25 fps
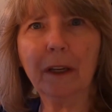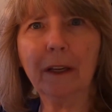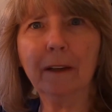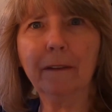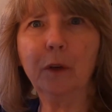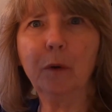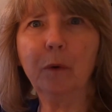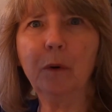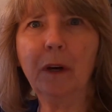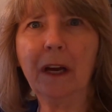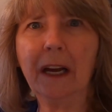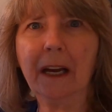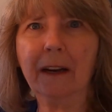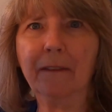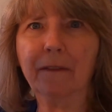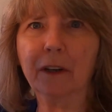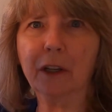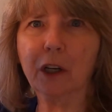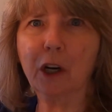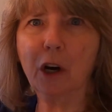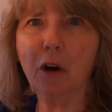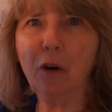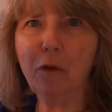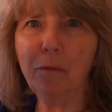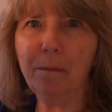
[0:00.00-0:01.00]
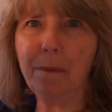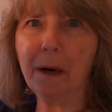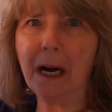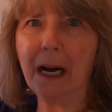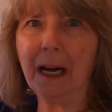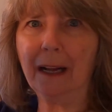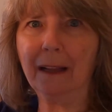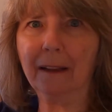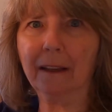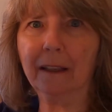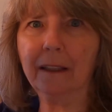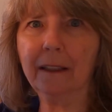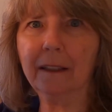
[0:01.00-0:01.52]
if you have a
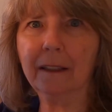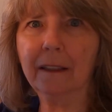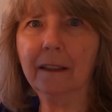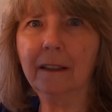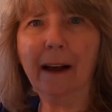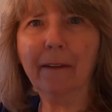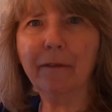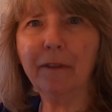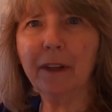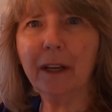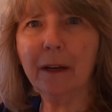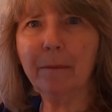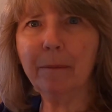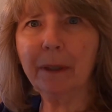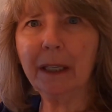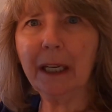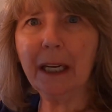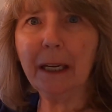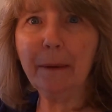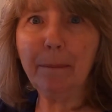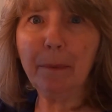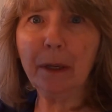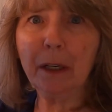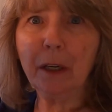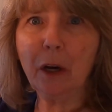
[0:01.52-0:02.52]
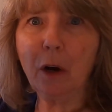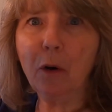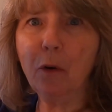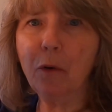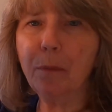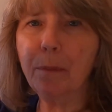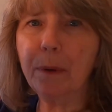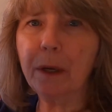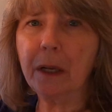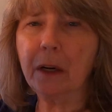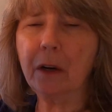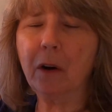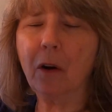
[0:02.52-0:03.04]
co-pilot, have them keep it
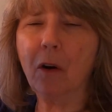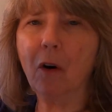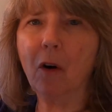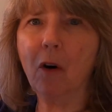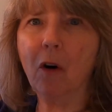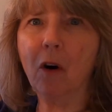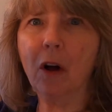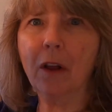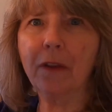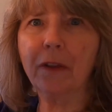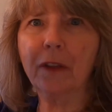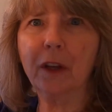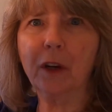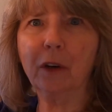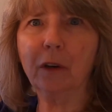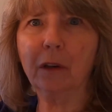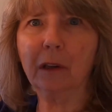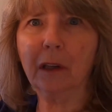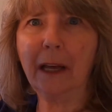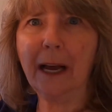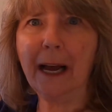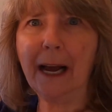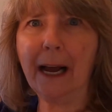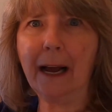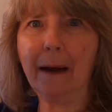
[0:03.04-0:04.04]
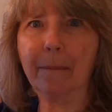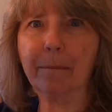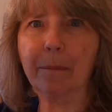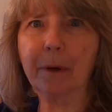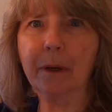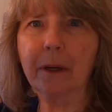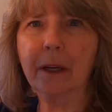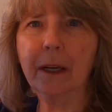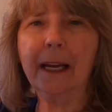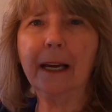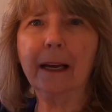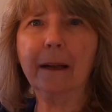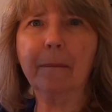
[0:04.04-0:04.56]
open on their lap
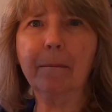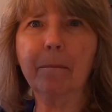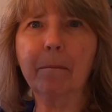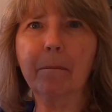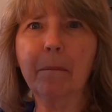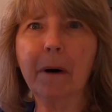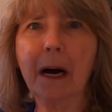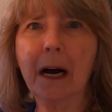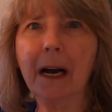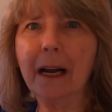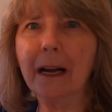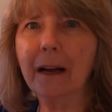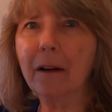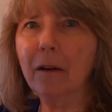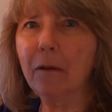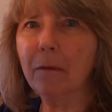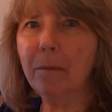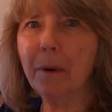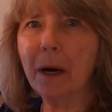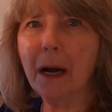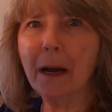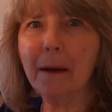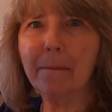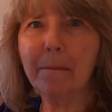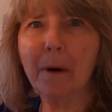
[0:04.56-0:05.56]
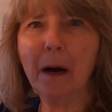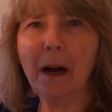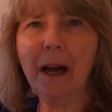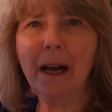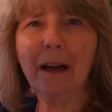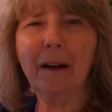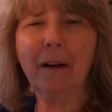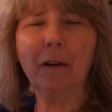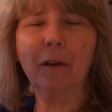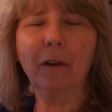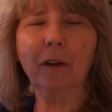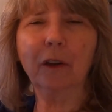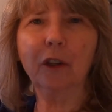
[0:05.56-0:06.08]
and mile by
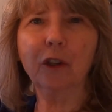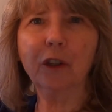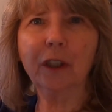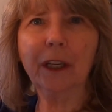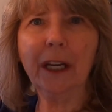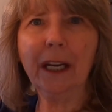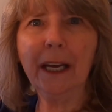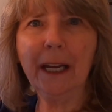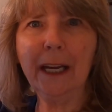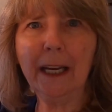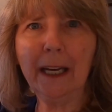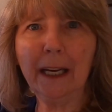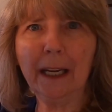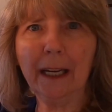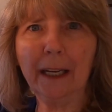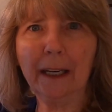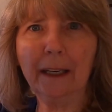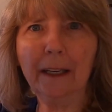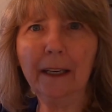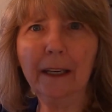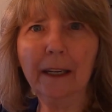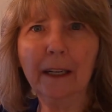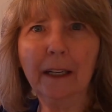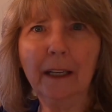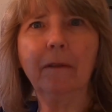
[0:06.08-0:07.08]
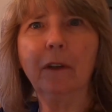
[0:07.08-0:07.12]
mile look ahead,